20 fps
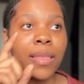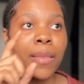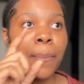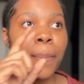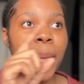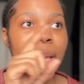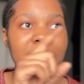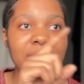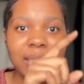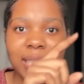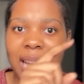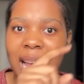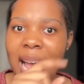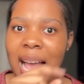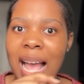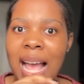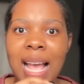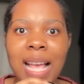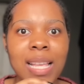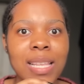
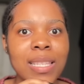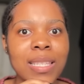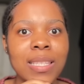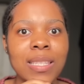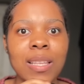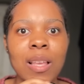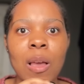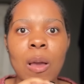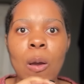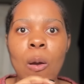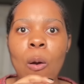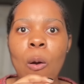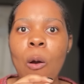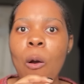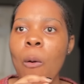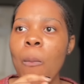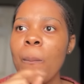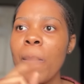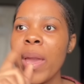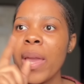Pictures,
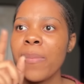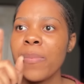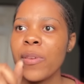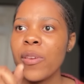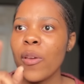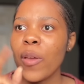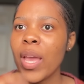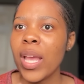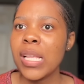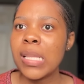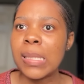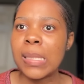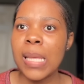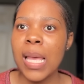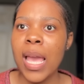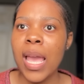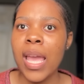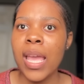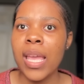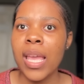or maybe you can
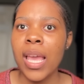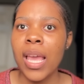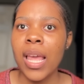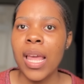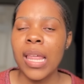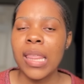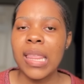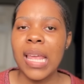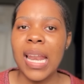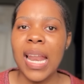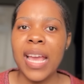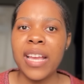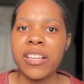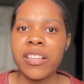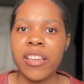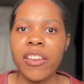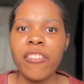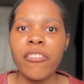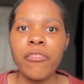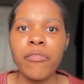say, they like,
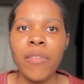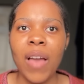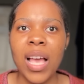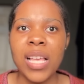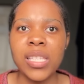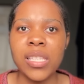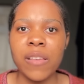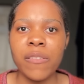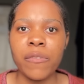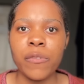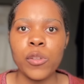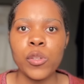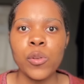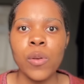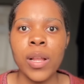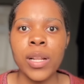give us a visual